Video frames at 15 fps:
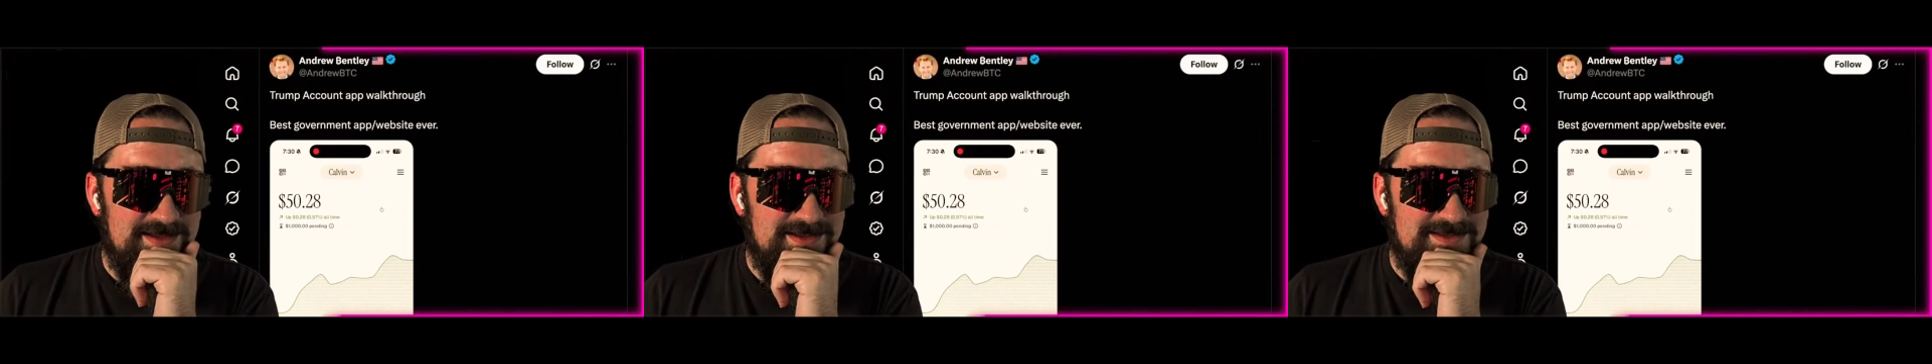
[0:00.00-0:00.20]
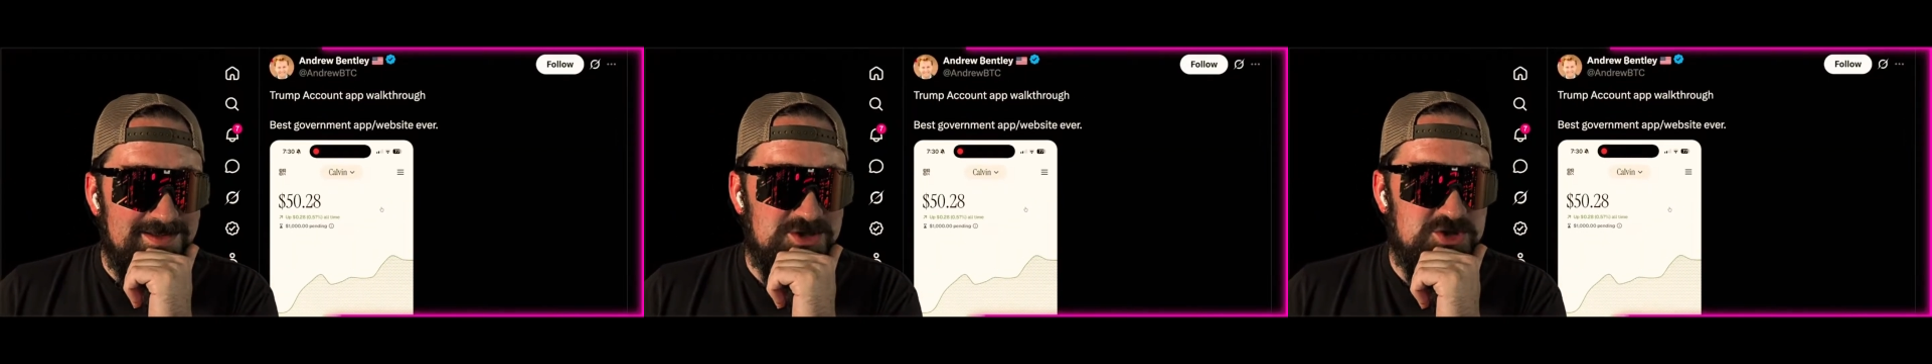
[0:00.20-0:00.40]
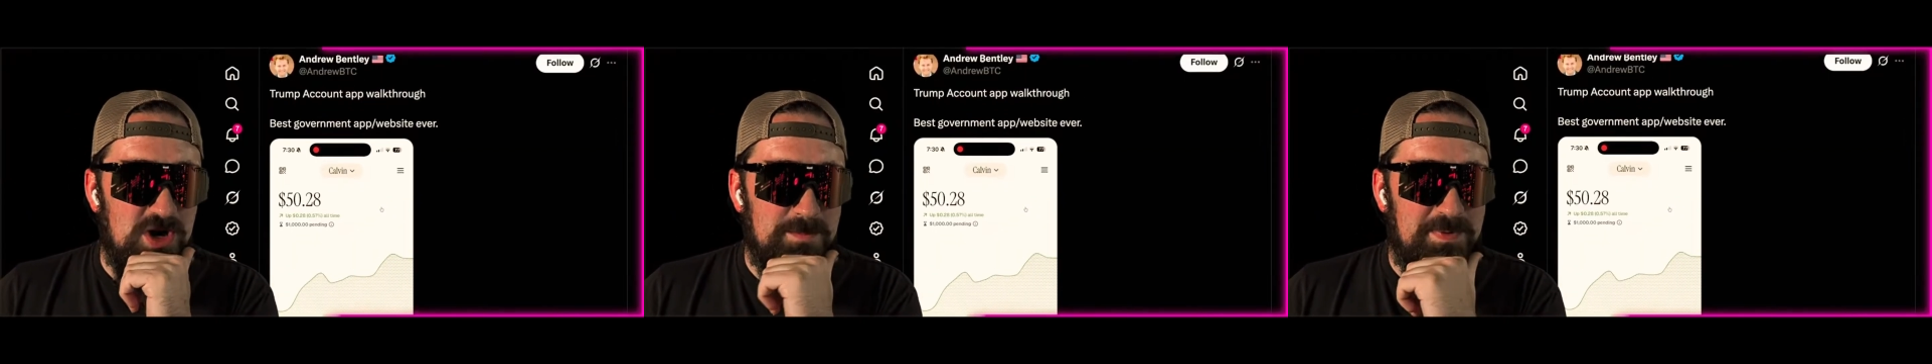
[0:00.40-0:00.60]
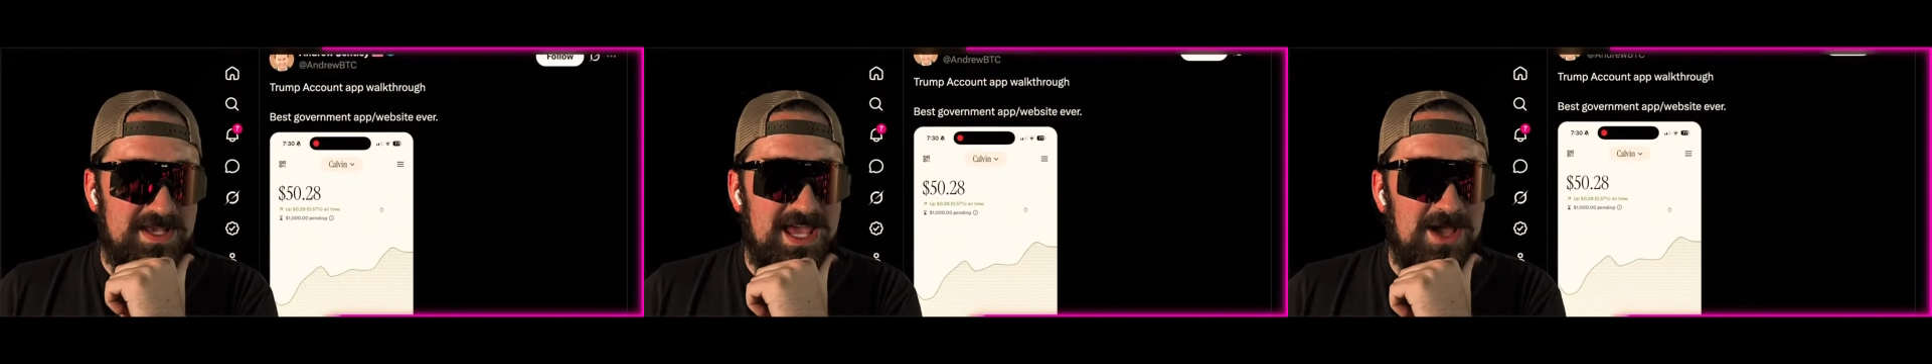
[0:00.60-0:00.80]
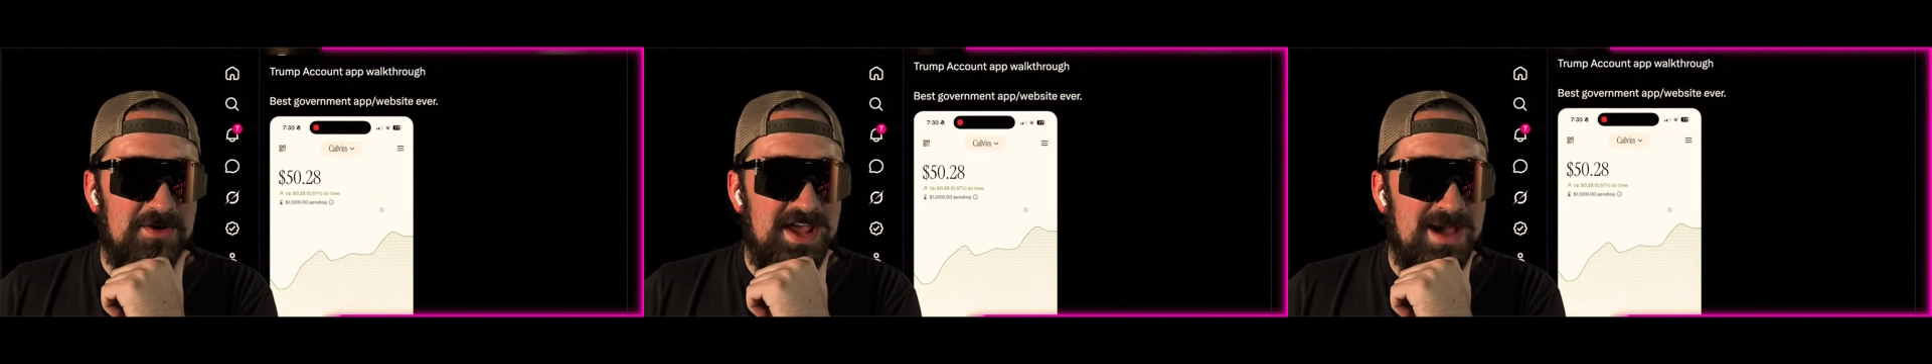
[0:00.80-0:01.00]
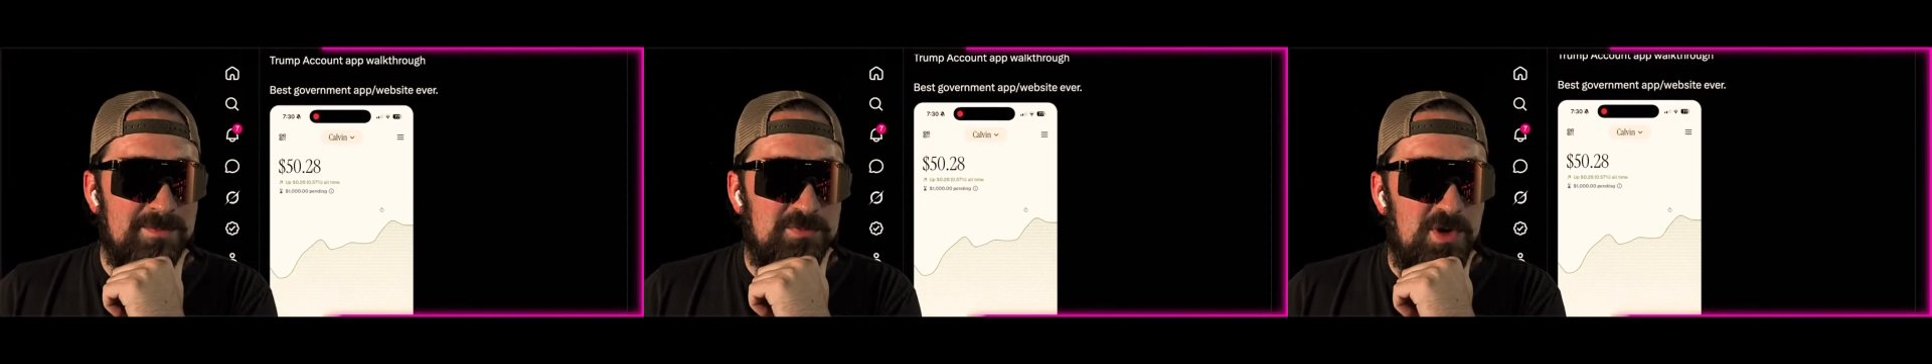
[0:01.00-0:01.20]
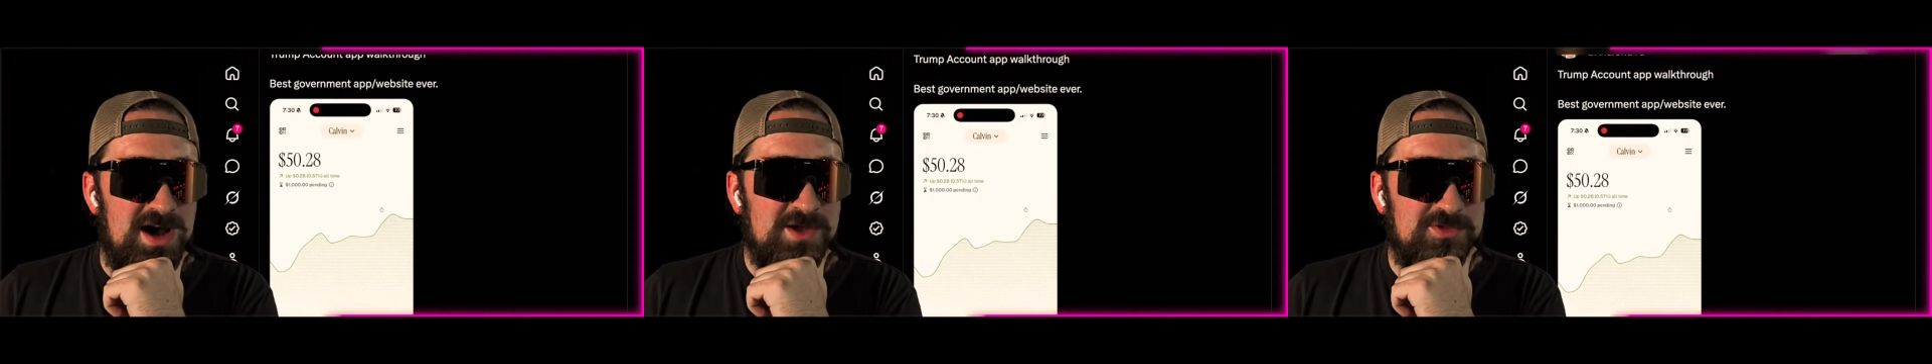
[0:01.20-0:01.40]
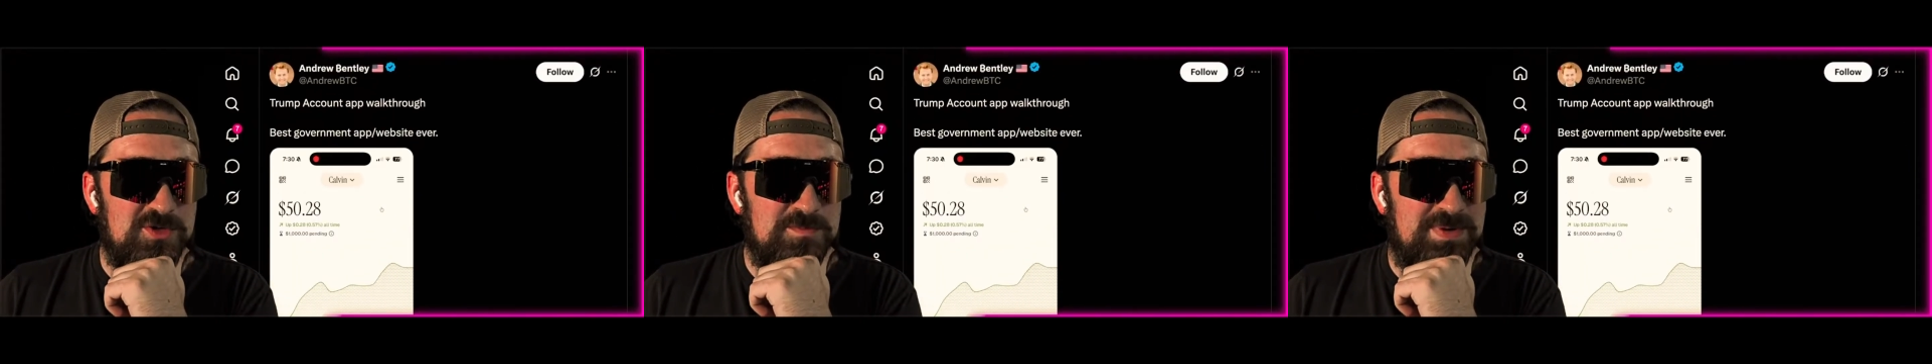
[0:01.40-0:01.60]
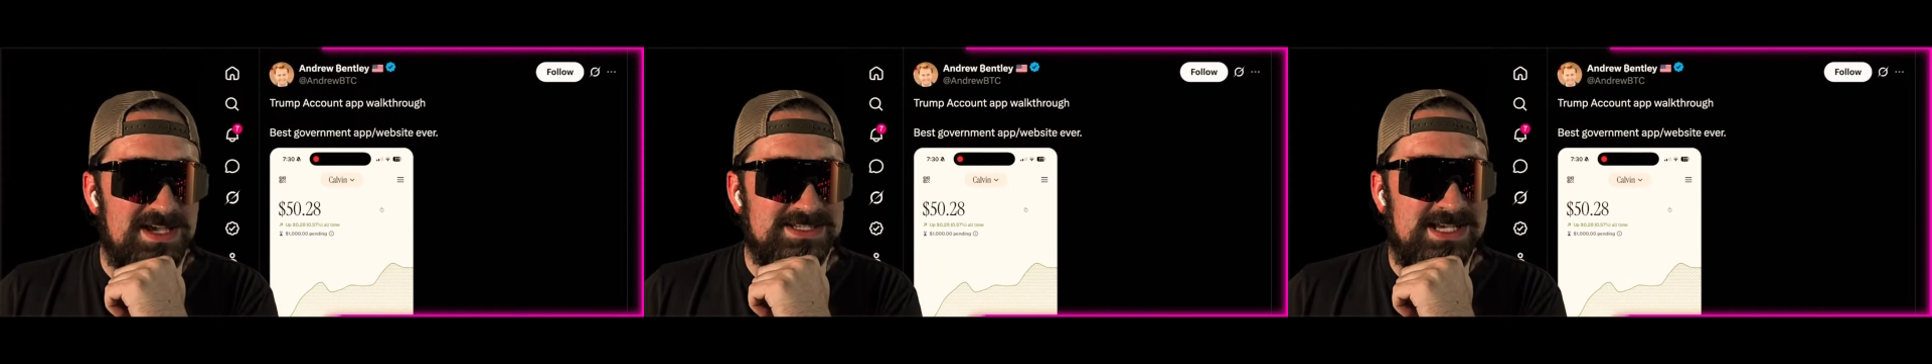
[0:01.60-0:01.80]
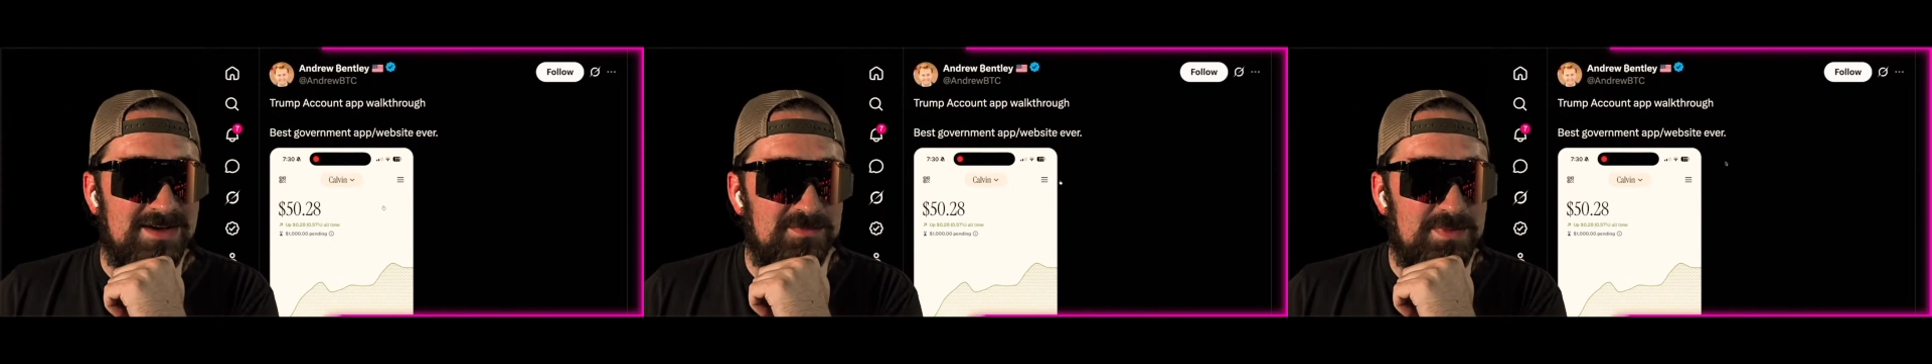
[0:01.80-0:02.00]
The Trump account app walkthrough, best
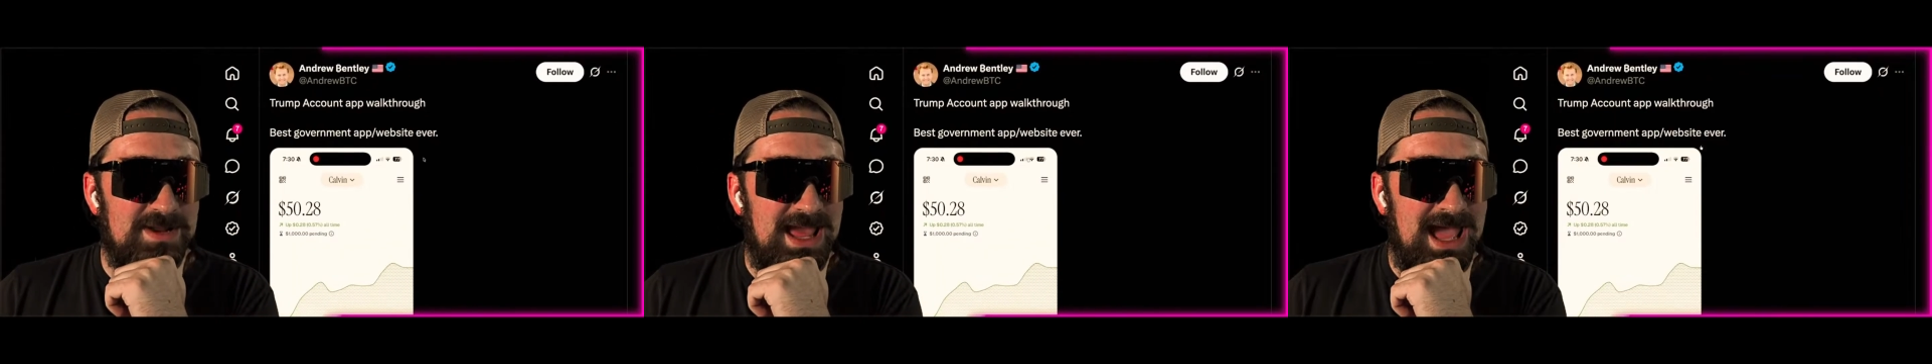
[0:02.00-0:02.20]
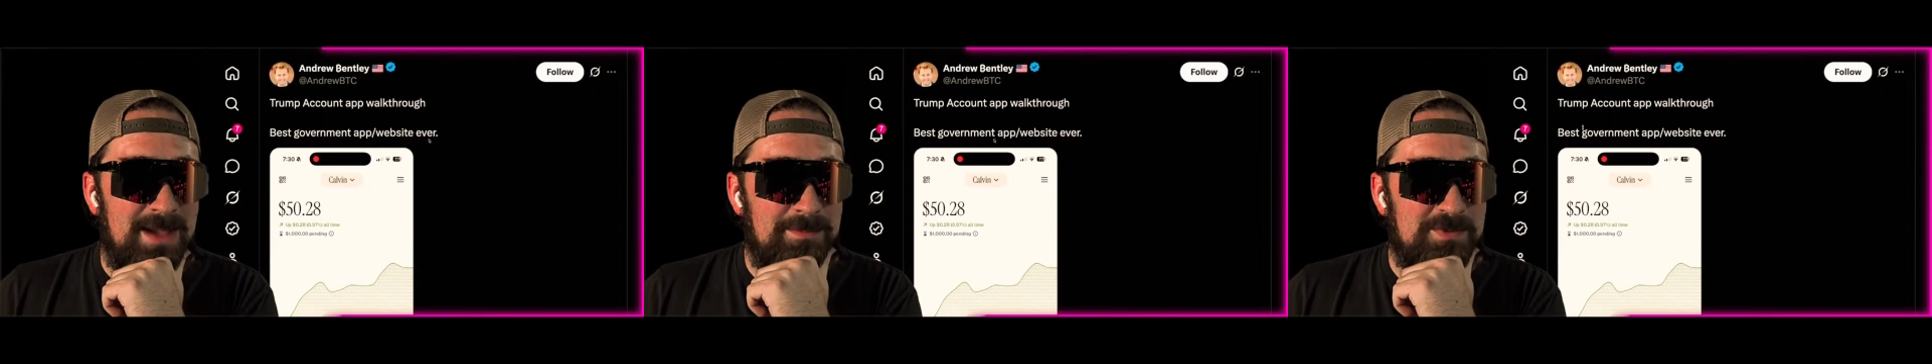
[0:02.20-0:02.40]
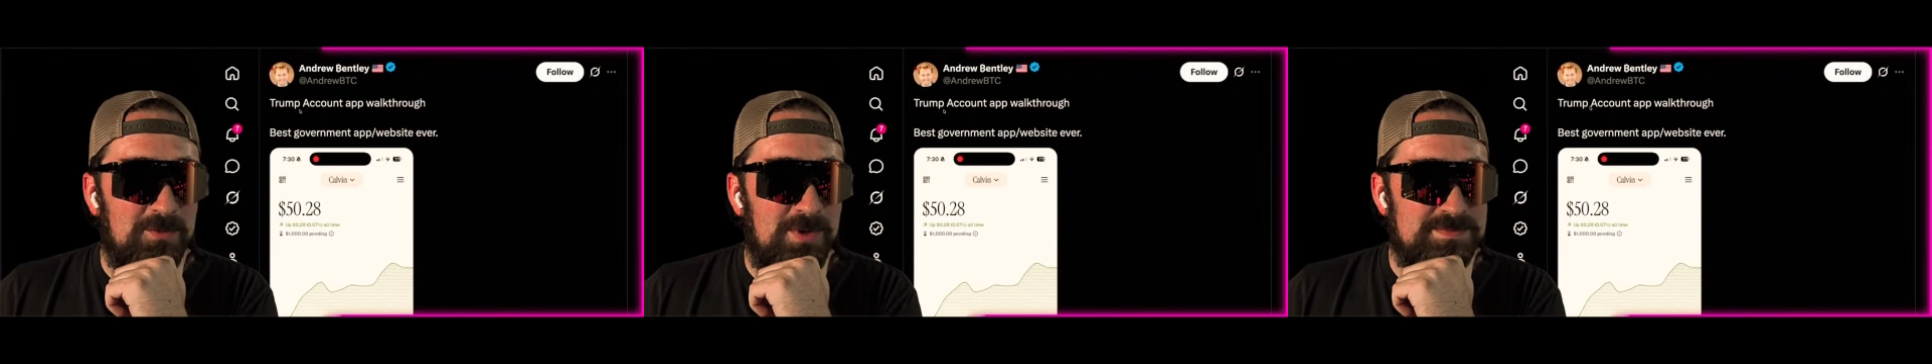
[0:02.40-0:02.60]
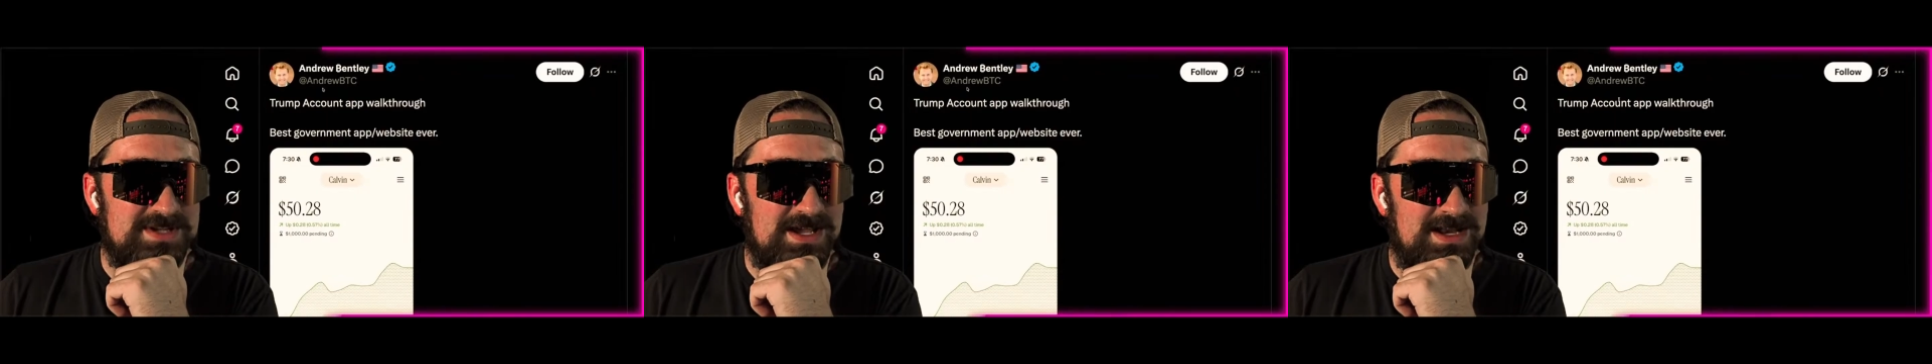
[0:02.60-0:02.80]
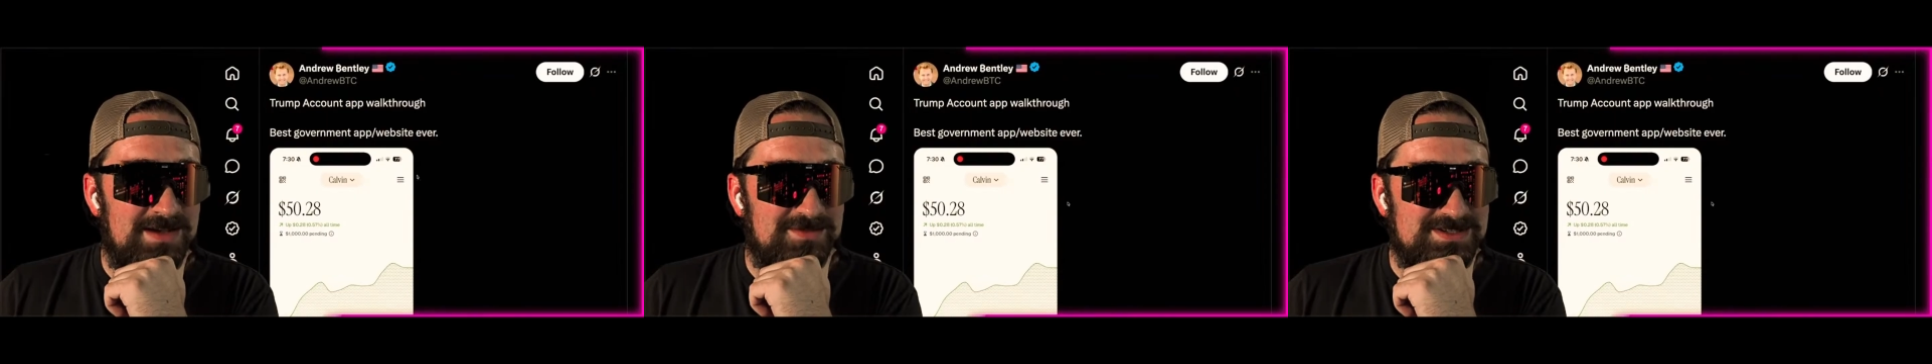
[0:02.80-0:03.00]
government app and website ever,